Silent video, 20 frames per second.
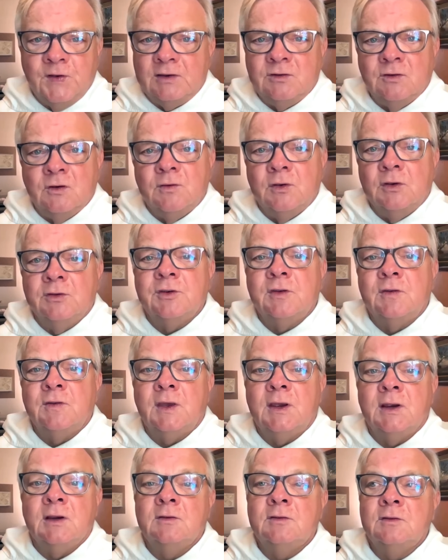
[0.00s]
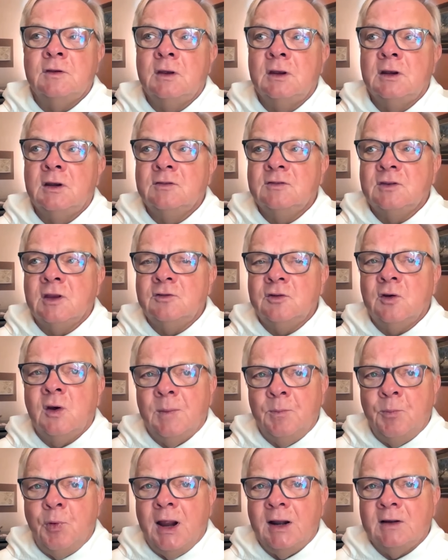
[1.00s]
festivals and things. He said, so
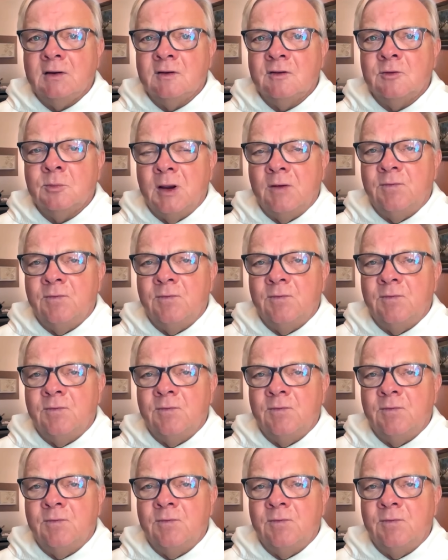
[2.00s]
I practiced